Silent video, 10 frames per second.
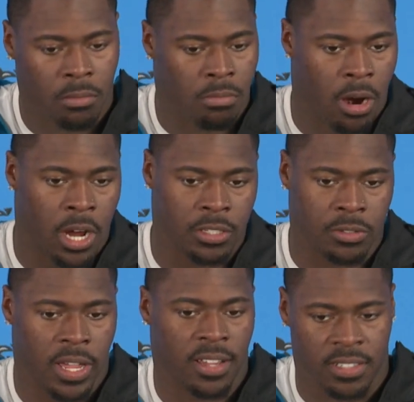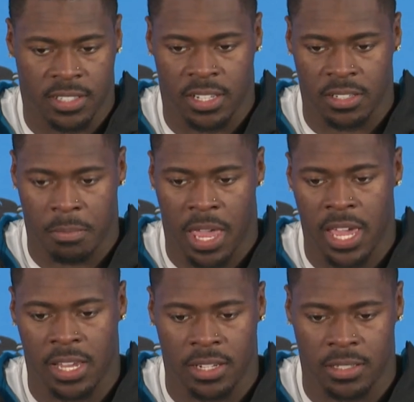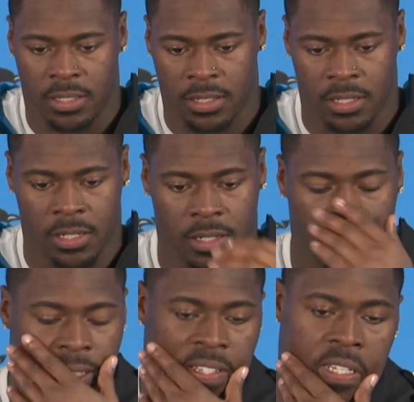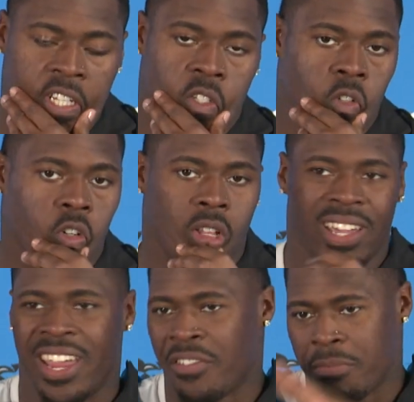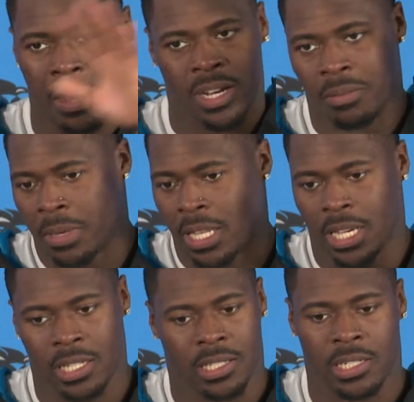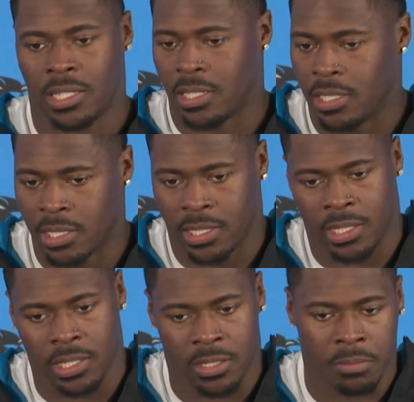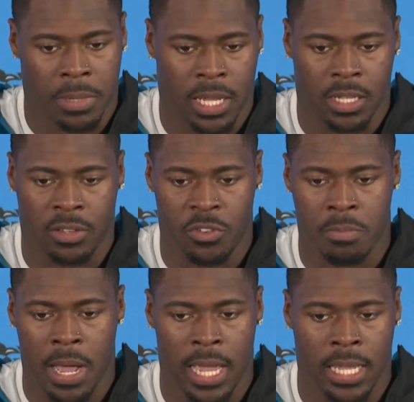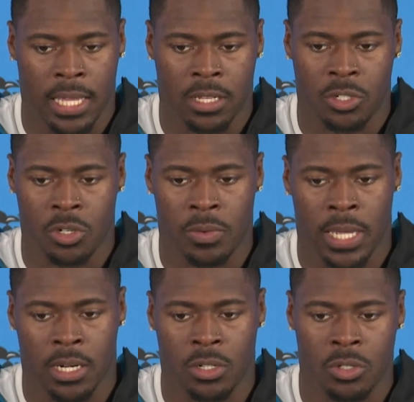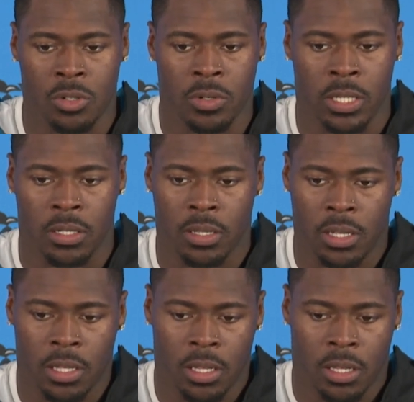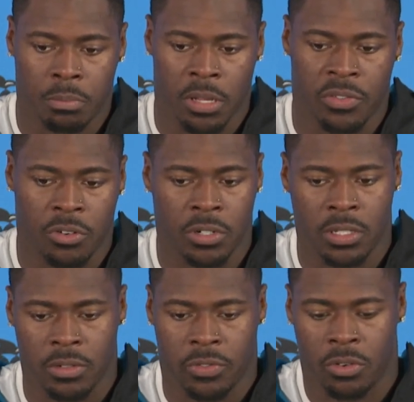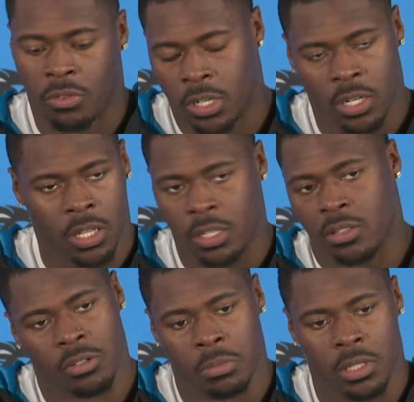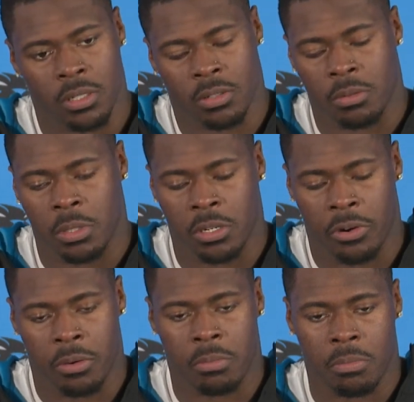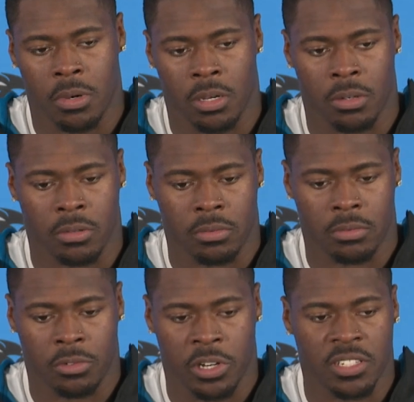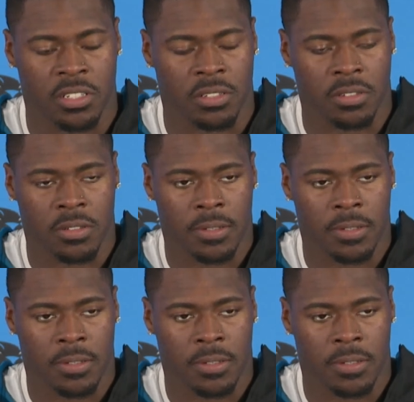Brian's gonna have success. Hayes, uh, Etor, like everybody, man. Like it, this this system, man. If you buy in, do what we got to do, and play for any, for one another, it's gonna be it's gonna be a great uh, great season.